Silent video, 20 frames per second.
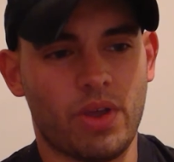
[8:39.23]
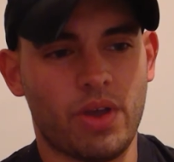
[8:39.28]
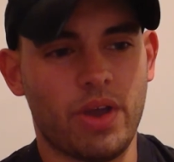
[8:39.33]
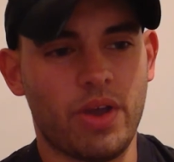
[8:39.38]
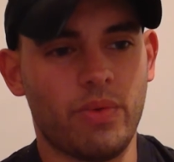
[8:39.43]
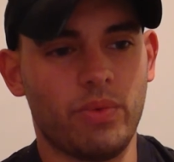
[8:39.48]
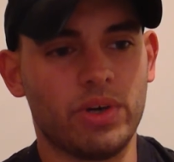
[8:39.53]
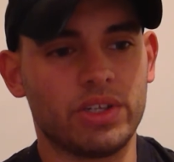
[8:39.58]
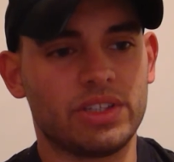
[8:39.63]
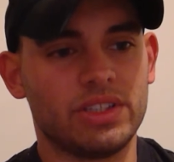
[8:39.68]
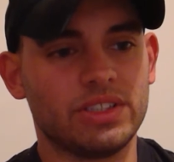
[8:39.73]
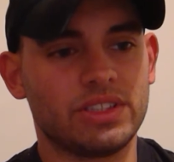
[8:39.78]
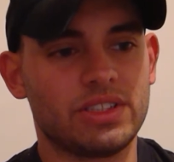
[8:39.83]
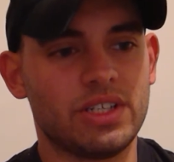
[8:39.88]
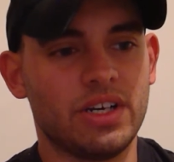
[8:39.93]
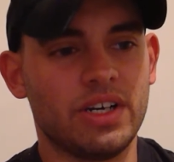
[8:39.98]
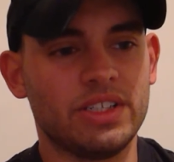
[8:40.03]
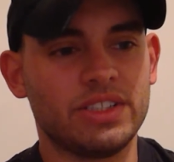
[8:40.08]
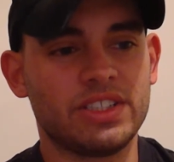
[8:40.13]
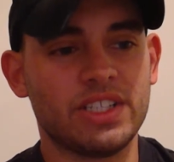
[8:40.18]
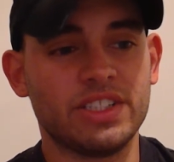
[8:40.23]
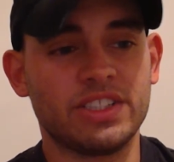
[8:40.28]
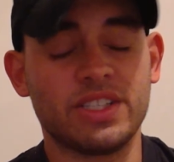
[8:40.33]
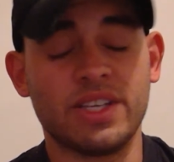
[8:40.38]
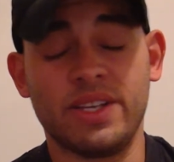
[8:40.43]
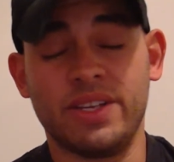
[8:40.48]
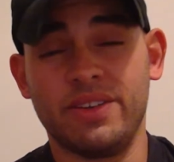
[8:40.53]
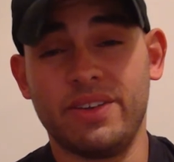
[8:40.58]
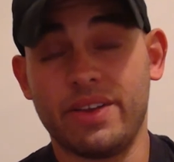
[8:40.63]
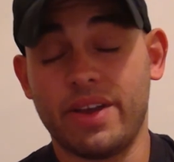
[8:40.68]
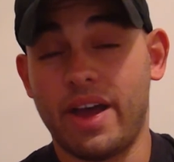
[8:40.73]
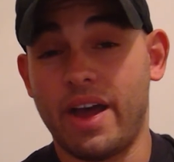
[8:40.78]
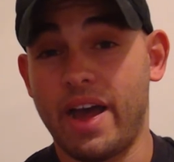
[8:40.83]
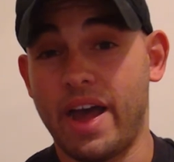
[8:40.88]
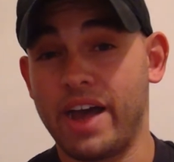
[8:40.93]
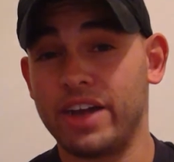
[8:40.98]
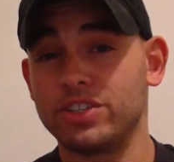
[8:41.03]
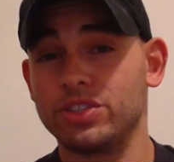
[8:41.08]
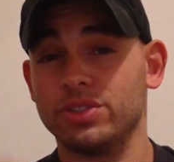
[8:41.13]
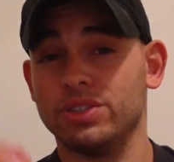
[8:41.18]
And what this does is it
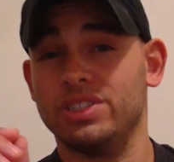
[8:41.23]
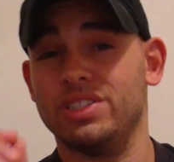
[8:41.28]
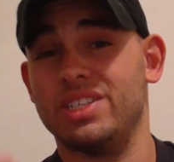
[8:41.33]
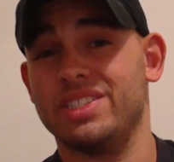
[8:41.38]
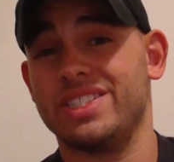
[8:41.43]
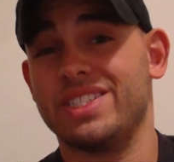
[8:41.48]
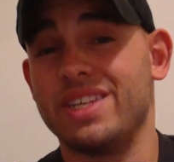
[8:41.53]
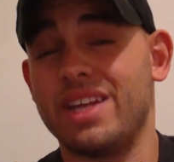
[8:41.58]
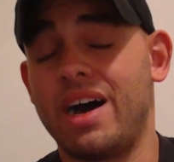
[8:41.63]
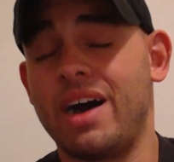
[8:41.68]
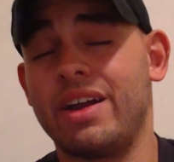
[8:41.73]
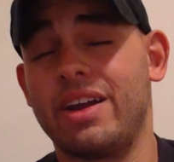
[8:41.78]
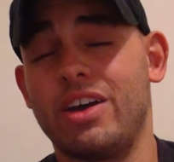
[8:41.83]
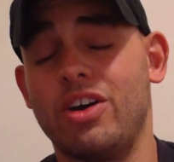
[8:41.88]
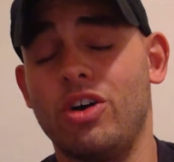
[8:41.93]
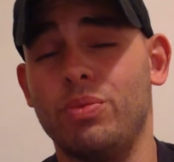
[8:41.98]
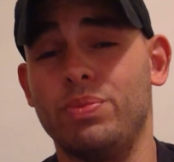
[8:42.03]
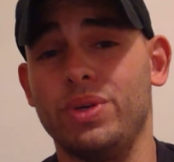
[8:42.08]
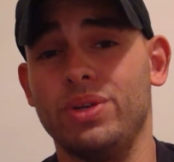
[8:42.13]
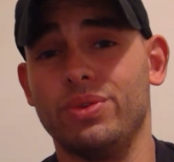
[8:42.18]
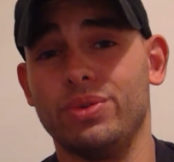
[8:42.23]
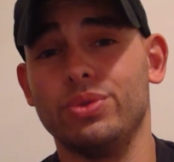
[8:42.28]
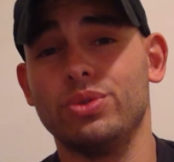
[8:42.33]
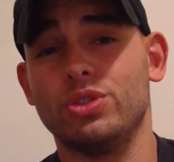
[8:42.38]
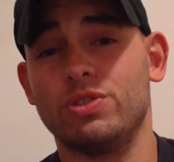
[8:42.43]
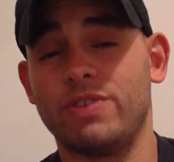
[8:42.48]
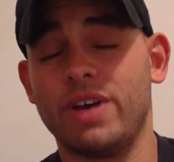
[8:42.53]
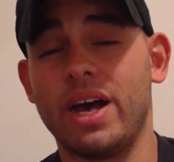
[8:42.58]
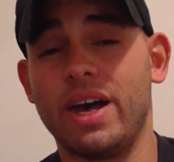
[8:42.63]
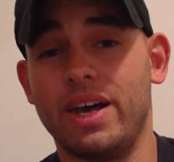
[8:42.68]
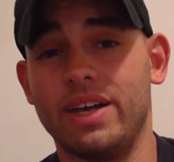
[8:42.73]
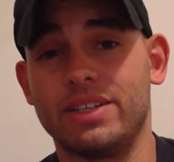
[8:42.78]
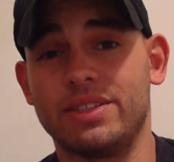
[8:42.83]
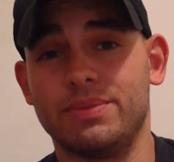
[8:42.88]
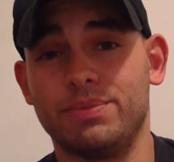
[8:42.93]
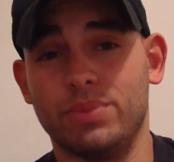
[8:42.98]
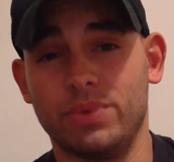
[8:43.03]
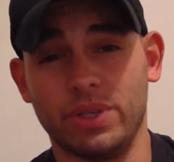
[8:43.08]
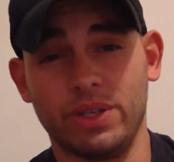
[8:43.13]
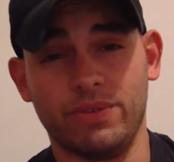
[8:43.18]
actually does not help you lose fat,
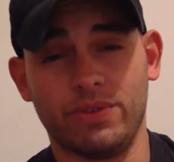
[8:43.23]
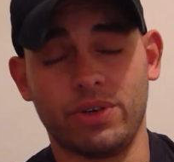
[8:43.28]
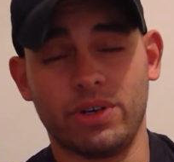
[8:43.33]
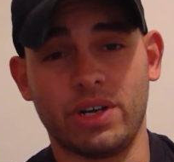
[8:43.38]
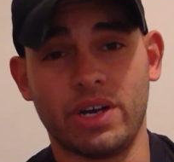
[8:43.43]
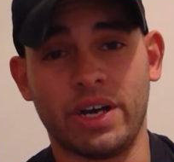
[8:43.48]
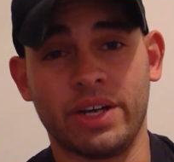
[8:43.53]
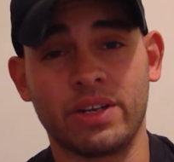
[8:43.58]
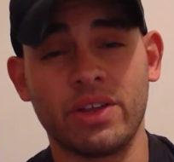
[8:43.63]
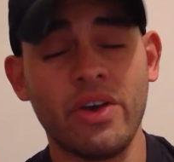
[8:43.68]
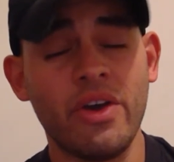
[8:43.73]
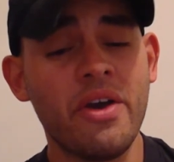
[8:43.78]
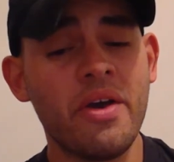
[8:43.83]
believe it or not.